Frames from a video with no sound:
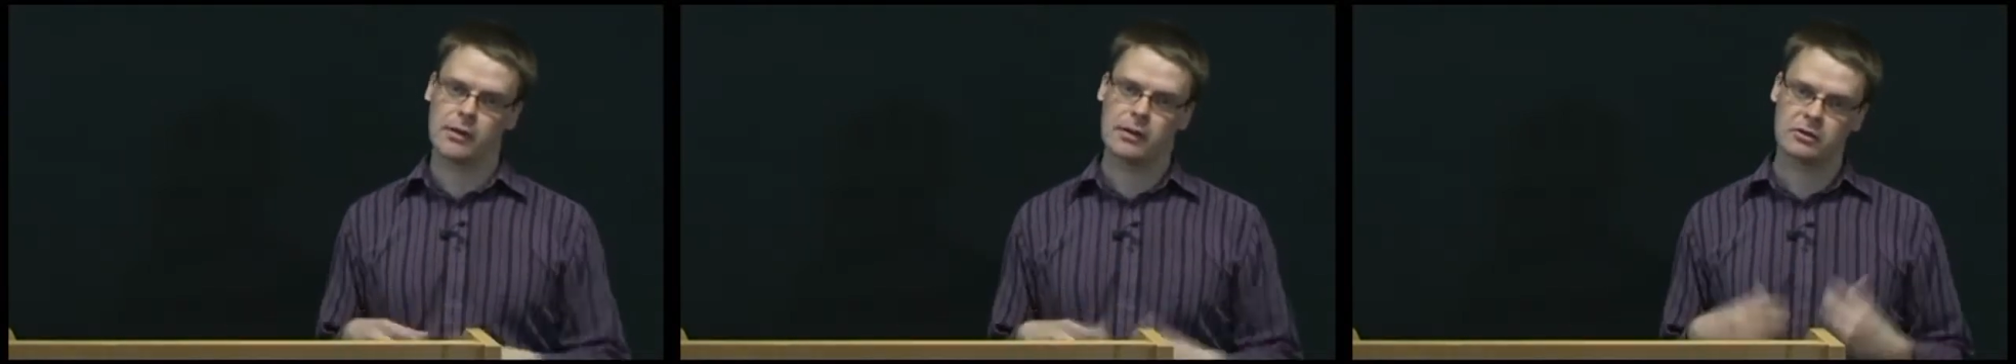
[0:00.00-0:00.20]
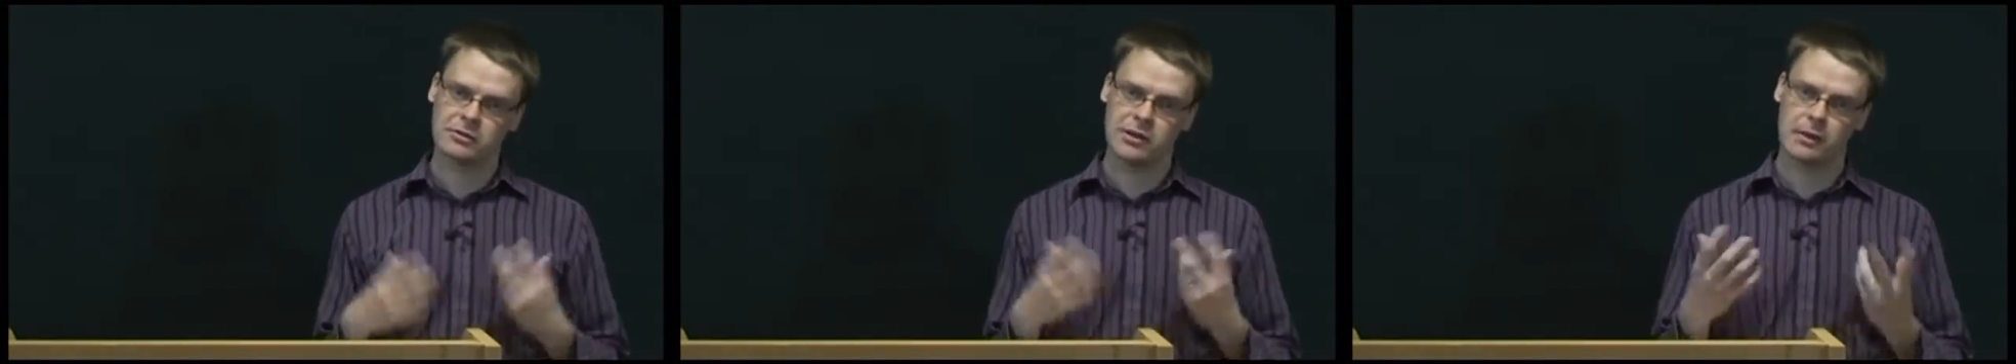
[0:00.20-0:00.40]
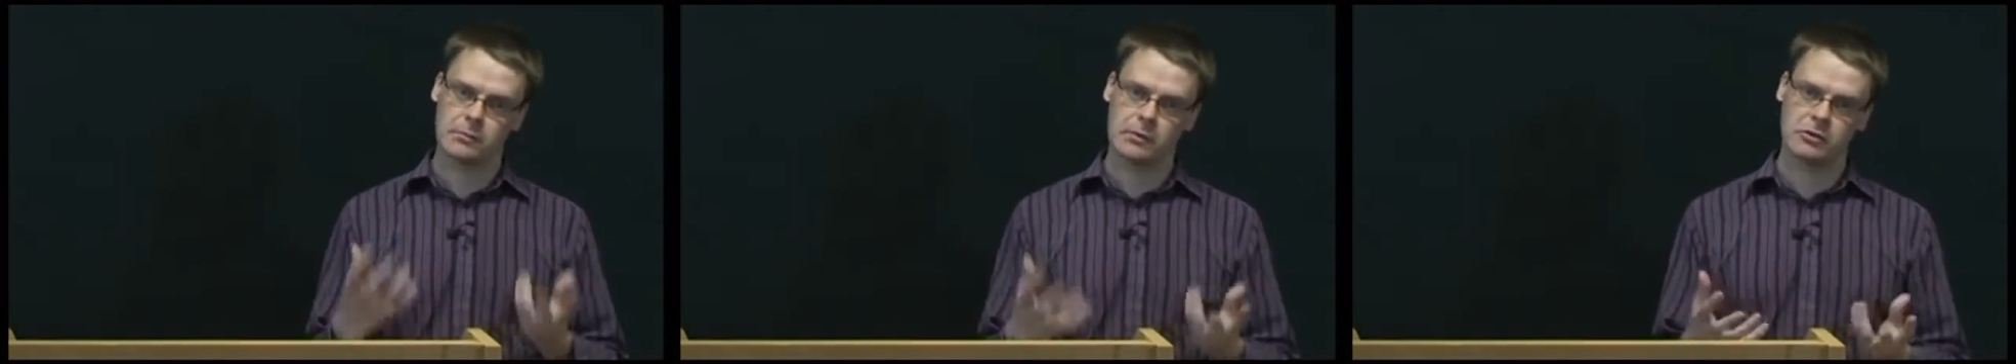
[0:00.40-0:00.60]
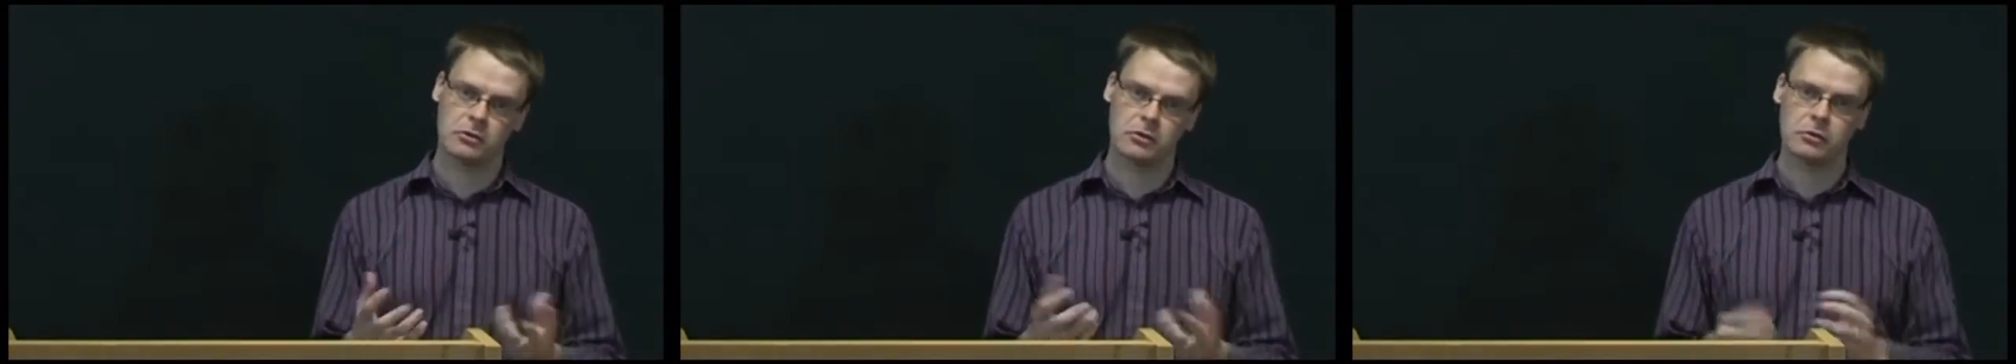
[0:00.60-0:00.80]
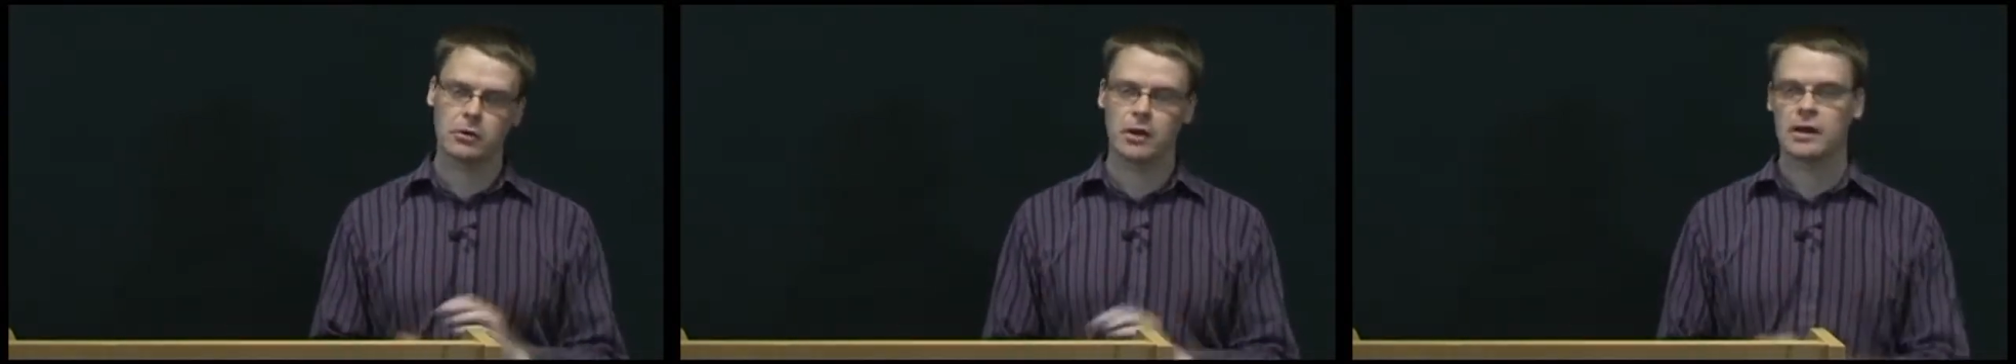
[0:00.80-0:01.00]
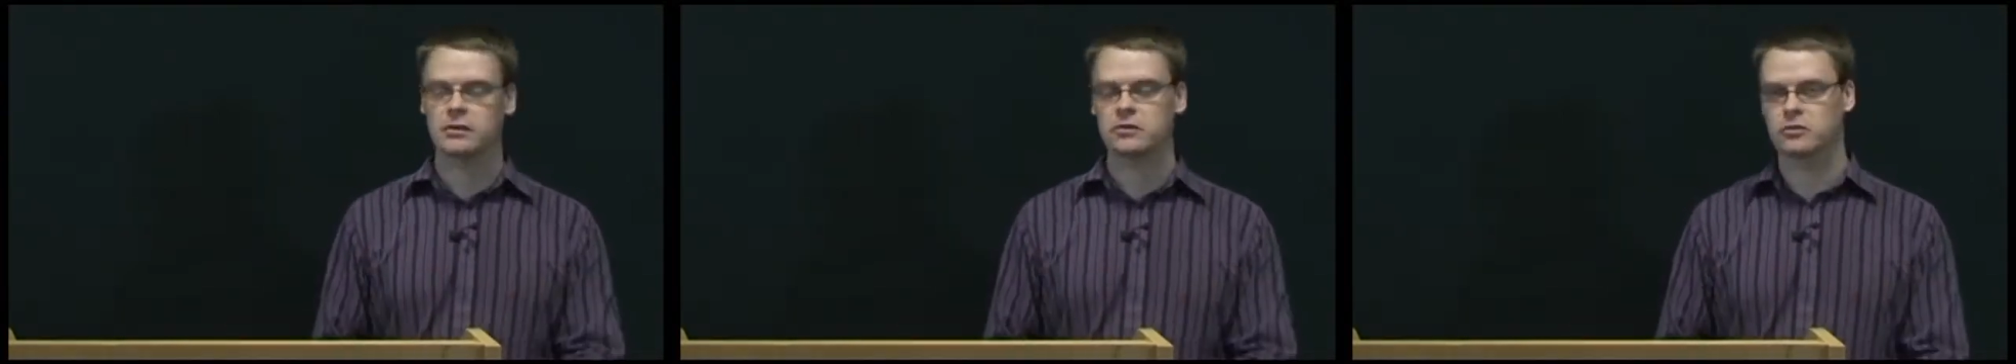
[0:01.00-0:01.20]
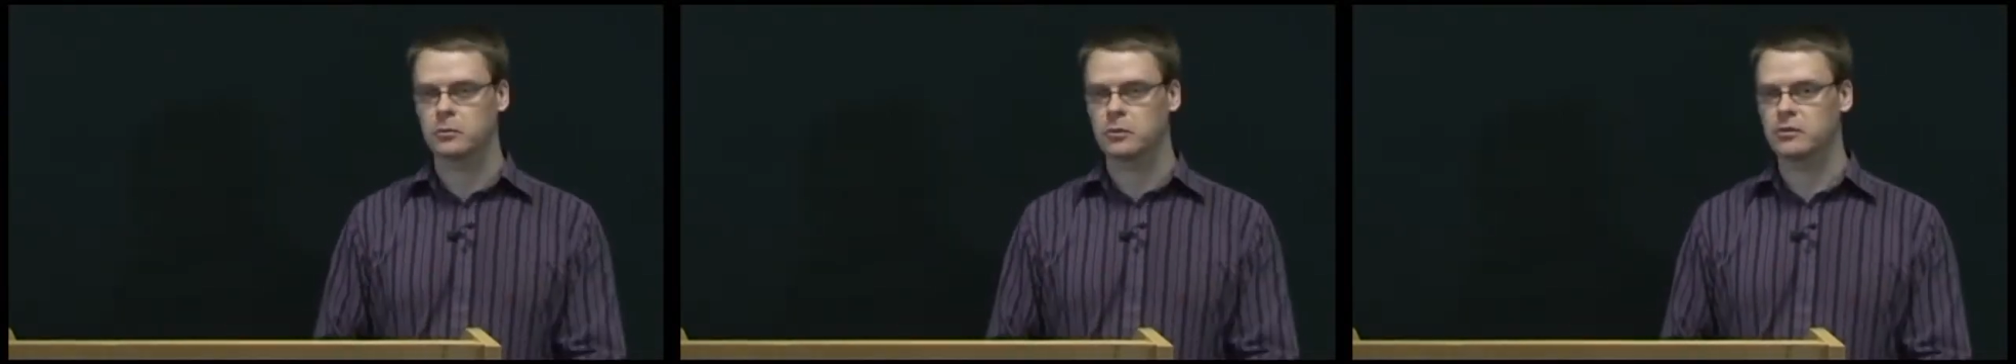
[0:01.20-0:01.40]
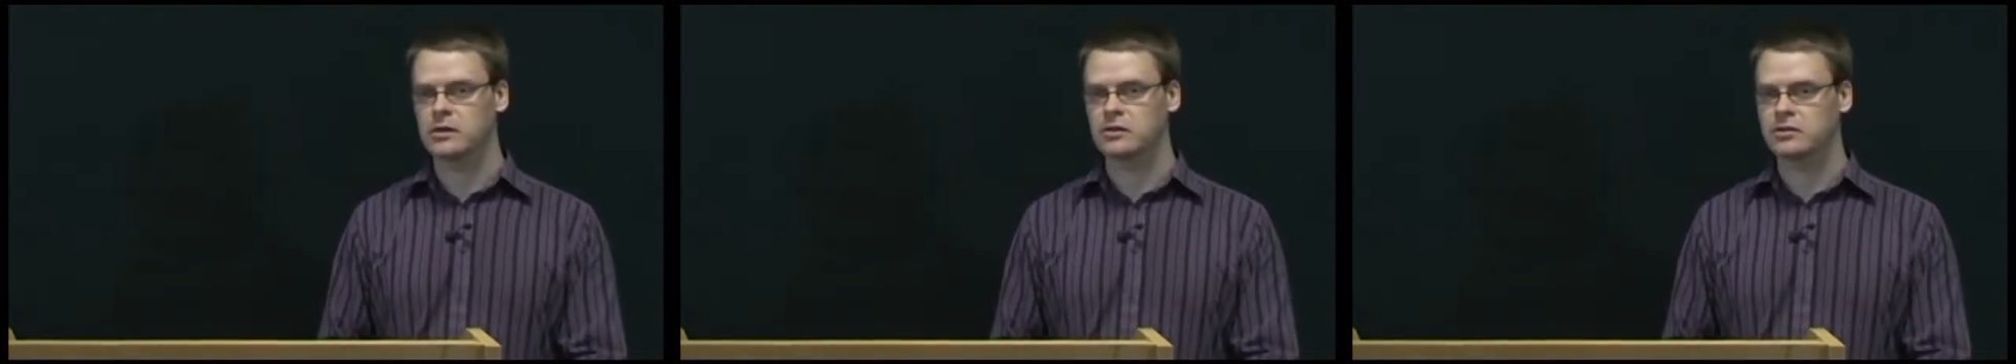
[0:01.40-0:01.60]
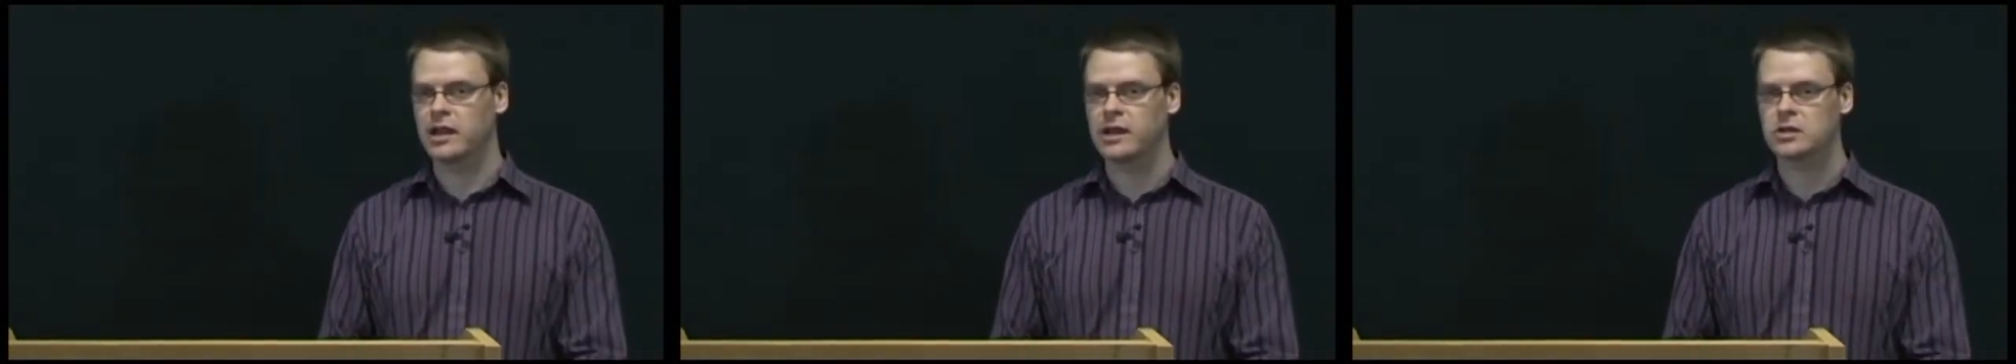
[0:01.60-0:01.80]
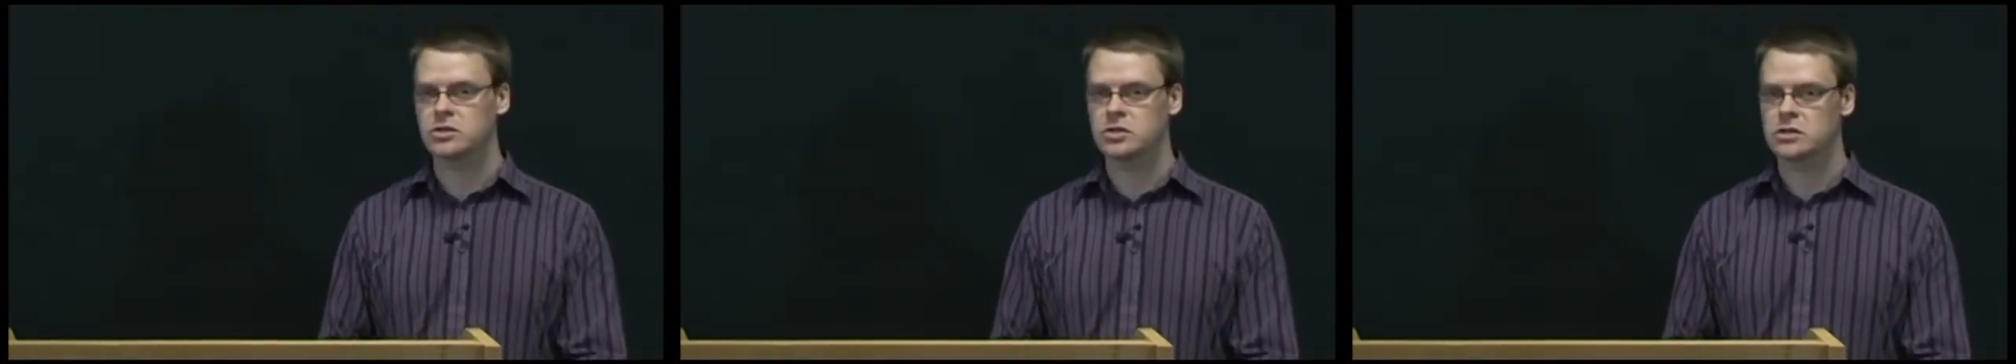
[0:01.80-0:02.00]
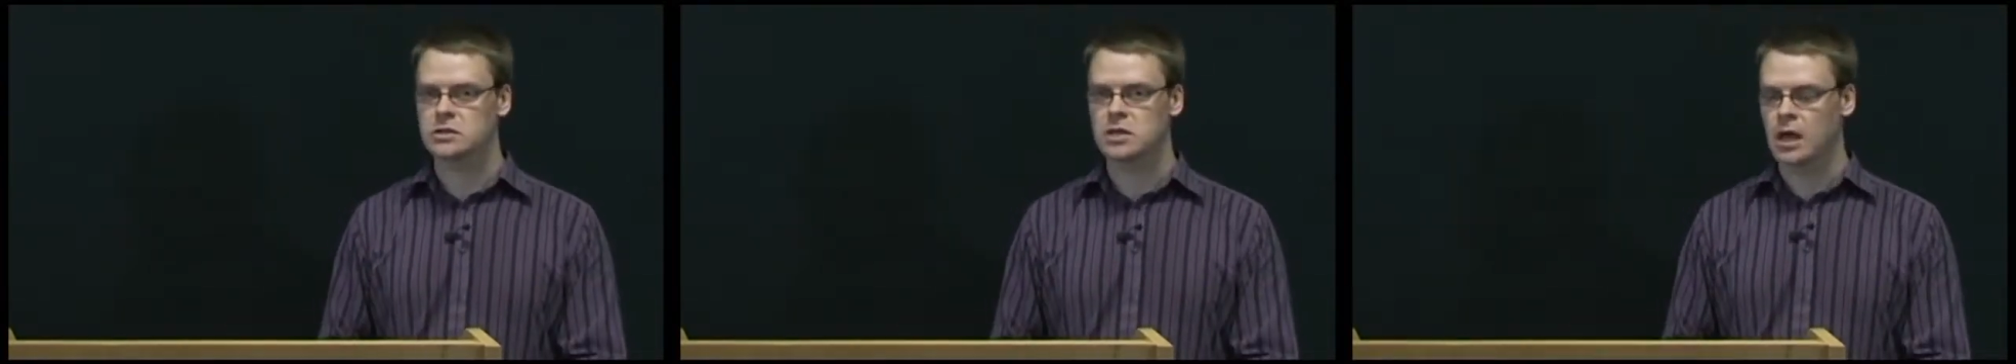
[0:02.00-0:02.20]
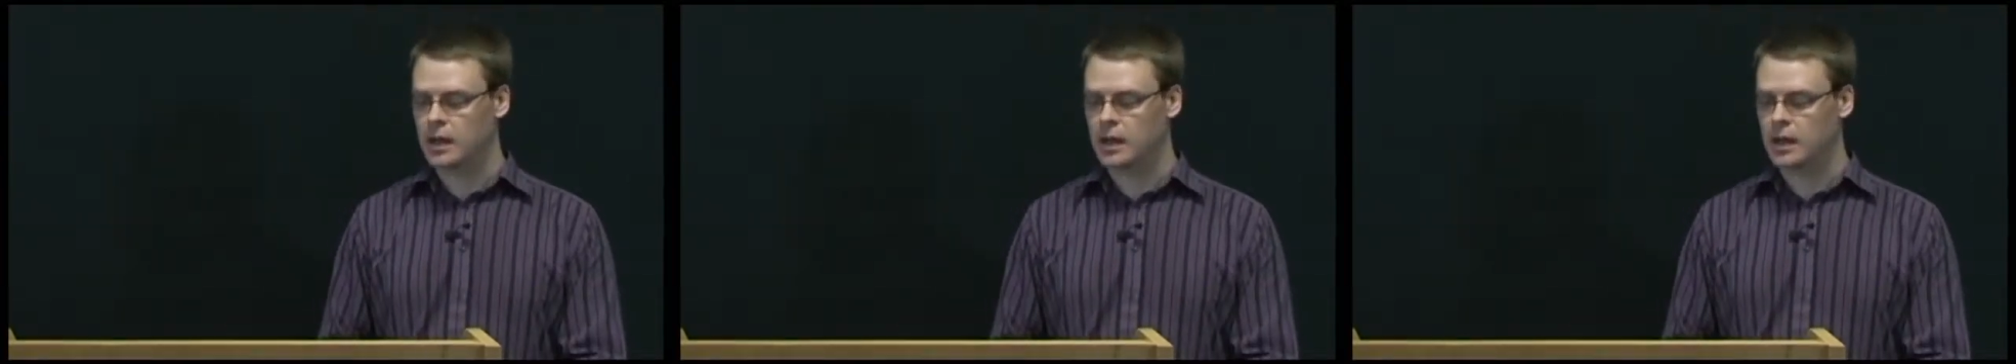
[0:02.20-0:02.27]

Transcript: and that's led me to create some of these lectures.